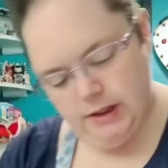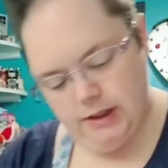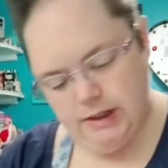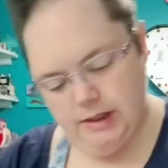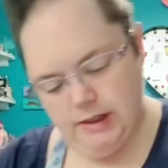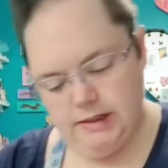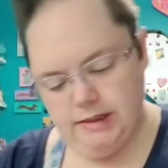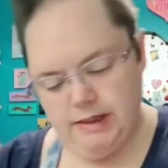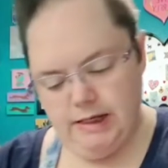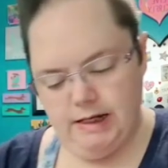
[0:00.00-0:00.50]

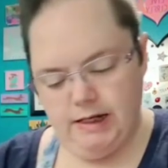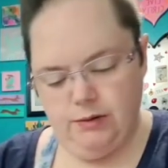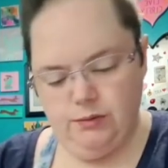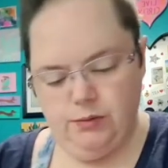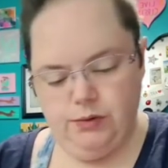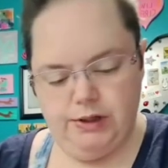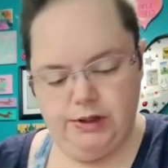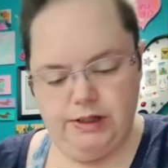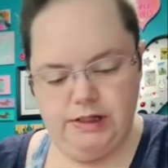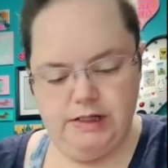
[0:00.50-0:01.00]
is getting
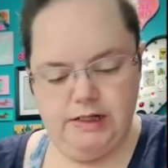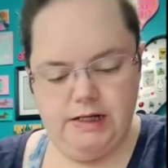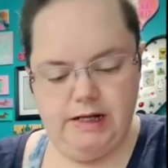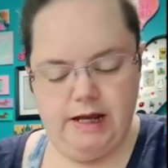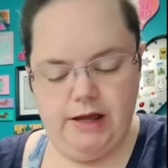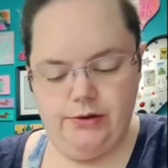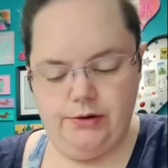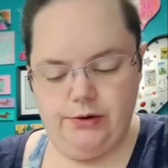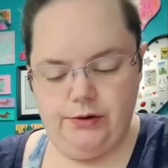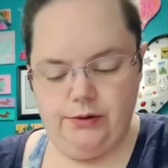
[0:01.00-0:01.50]
blended
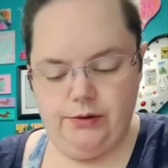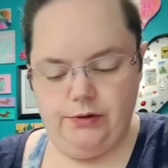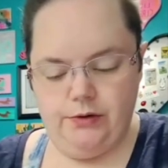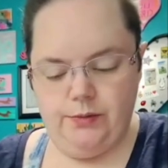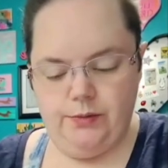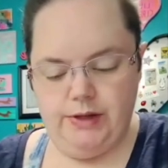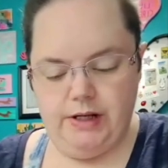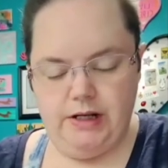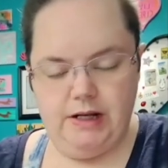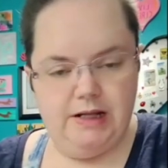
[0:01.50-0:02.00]
together a little
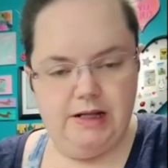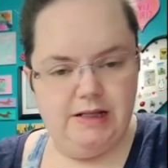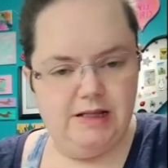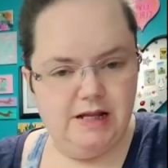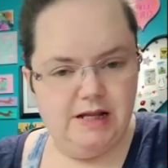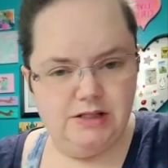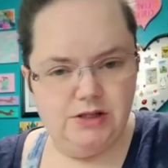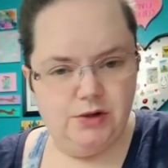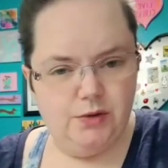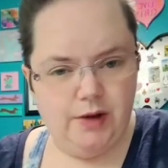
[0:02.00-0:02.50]
bit, and
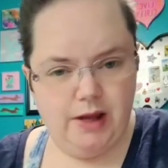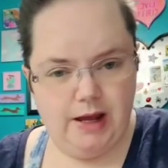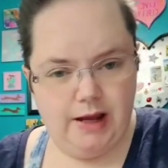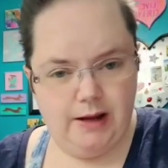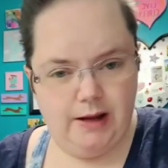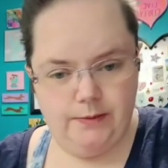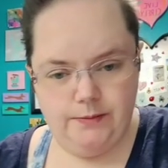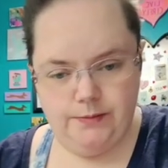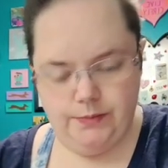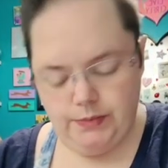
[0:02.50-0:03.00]
that's
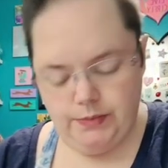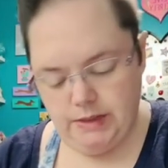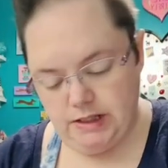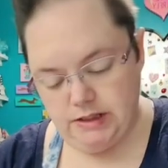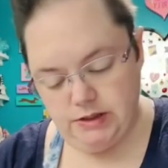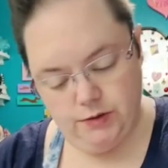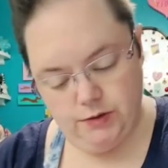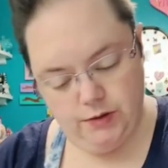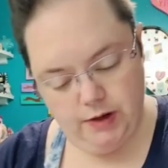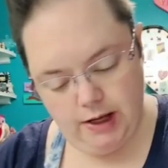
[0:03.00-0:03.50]
okay.
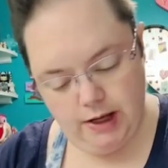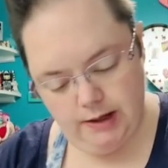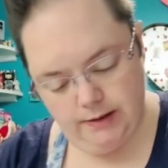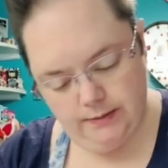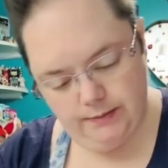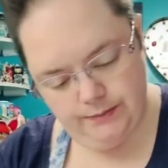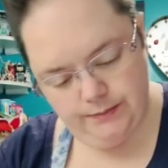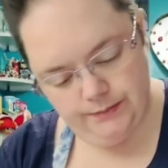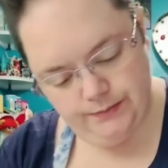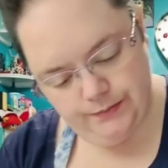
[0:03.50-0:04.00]
That's okay.
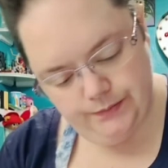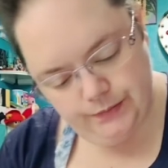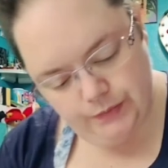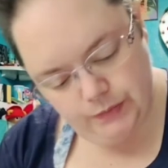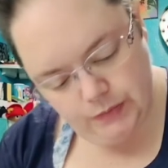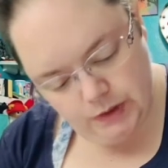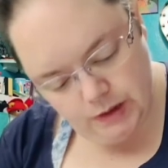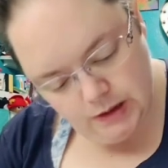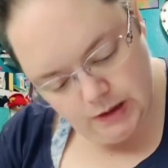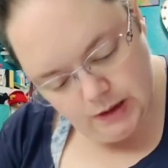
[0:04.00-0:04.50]

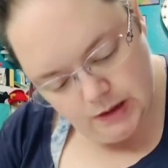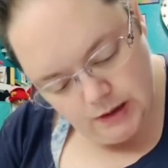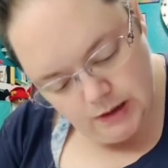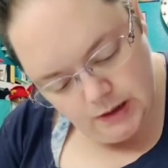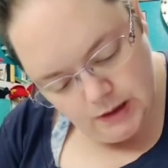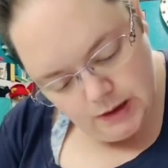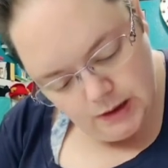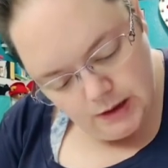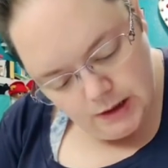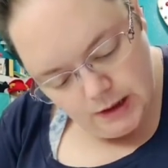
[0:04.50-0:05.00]

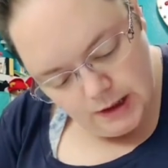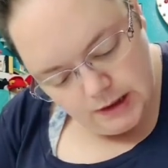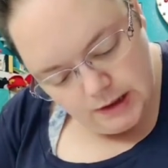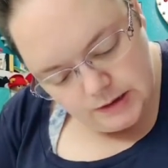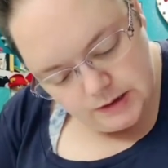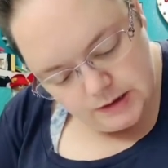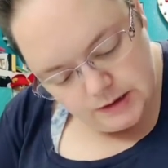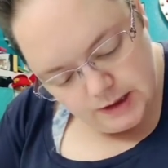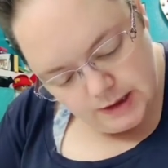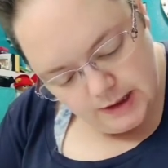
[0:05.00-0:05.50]
And
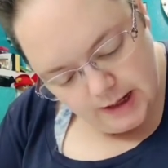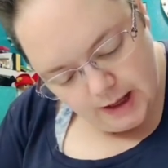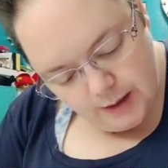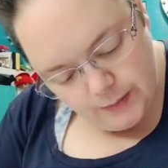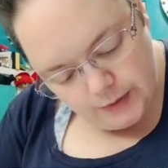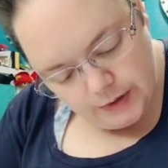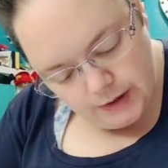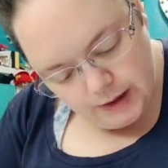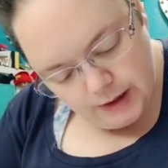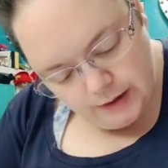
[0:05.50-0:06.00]
it's going to
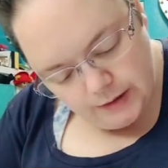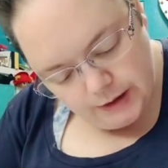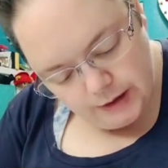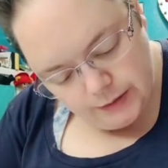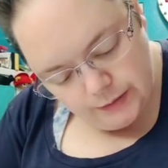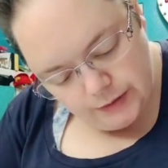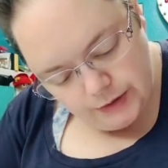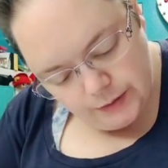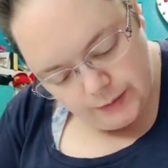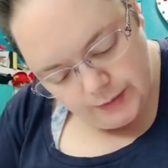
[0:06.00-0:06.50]
happen down here with the